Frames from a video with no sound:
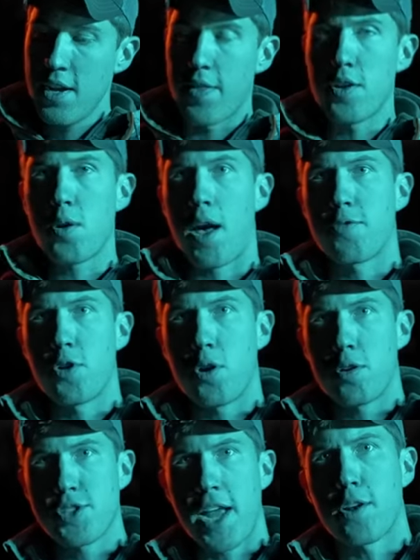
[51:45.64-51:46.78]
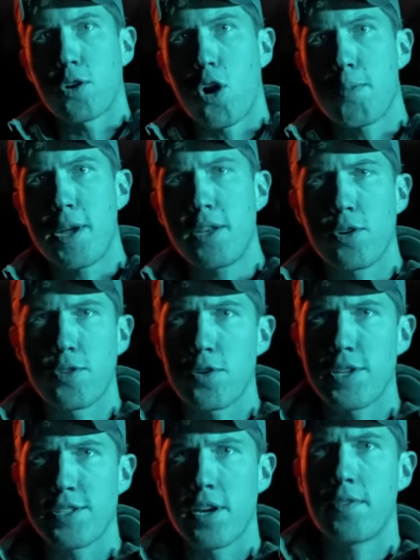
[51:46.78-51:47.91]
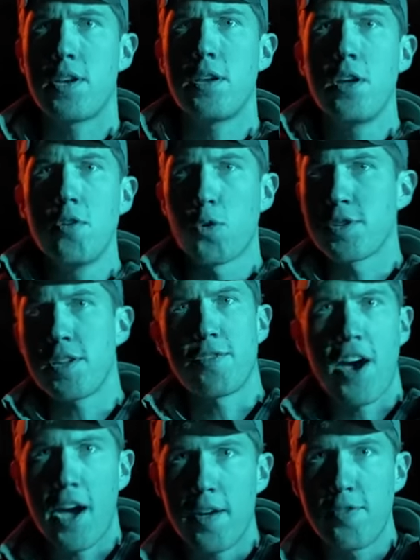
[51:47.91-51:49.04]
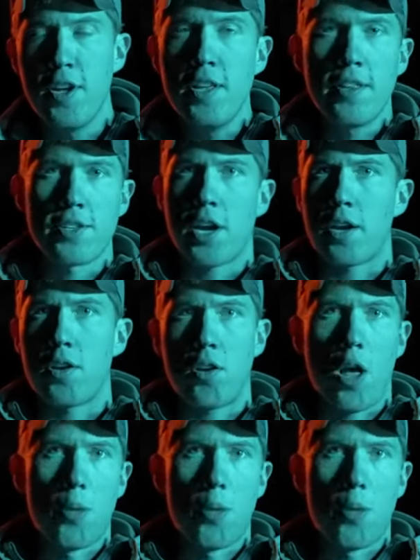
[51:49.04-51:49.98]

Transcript: And then you have your standard carbine, your 13.7, 14.5, that's got your